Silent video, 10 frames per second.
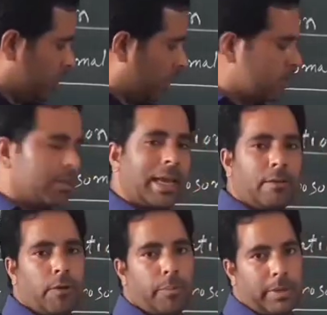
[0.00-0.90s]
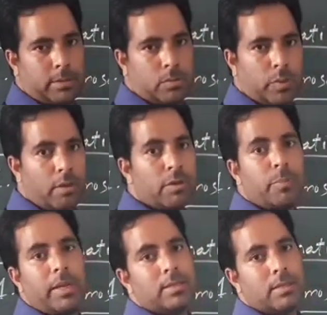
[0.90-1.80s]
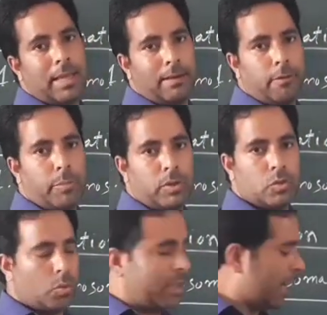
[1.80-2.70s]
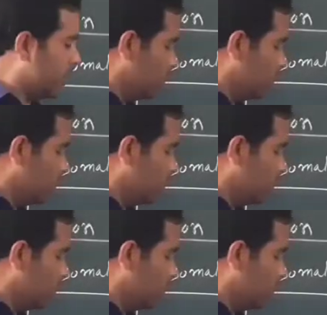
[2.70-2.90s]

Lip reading: changed the alphabets. We have replaced the alphabets so that